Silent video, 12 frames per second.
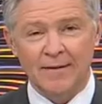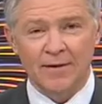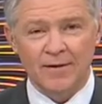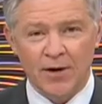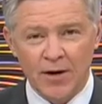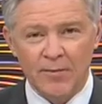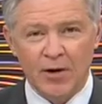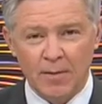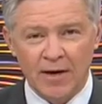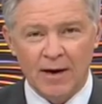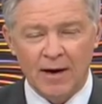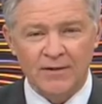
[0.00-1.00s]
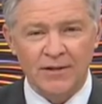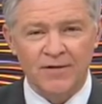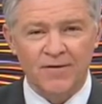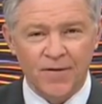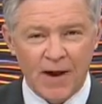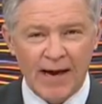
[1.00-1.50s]
in the terminal because
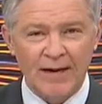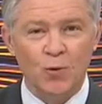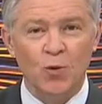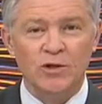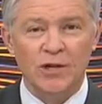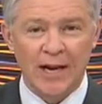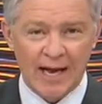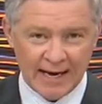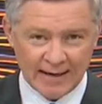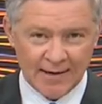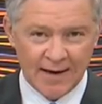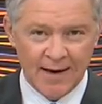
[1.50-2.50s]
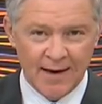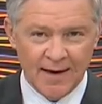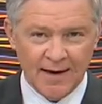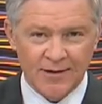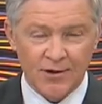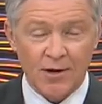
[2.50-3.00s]
his flight was late.
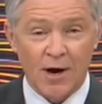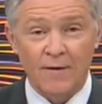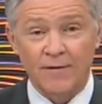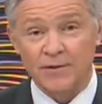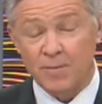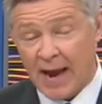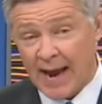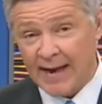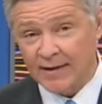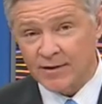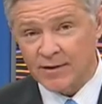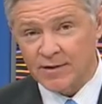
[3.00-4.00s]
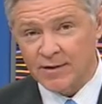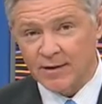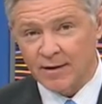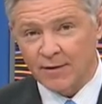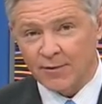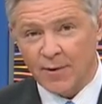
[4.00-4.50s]
He took off his pants,
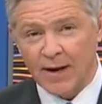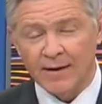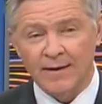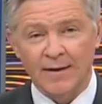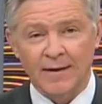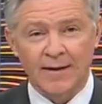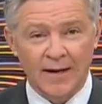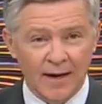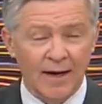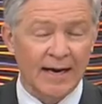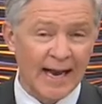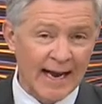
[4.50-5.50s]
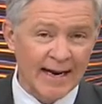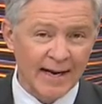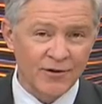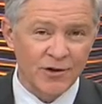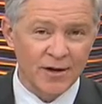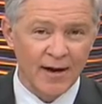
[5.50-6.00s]
he threatened to kill a gate
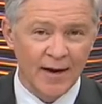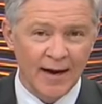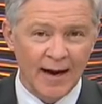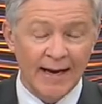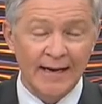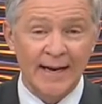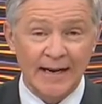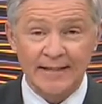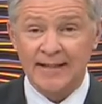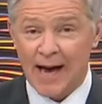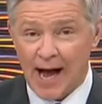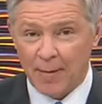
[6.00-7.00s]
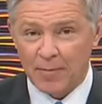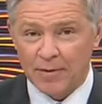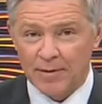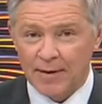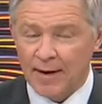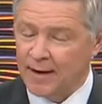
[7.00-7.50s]
agent, and he kicked a cop.
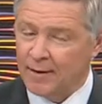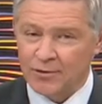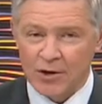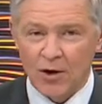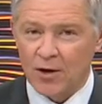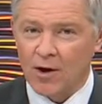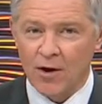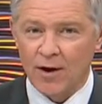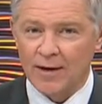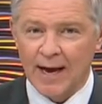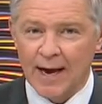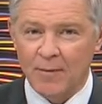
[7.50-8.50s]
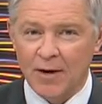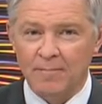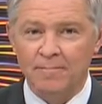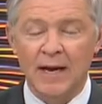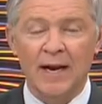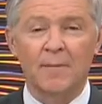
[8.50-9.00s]
And it was all caught on camera.
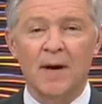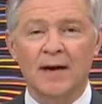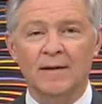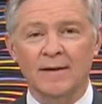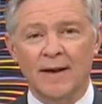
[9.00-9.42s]
Melanie Michael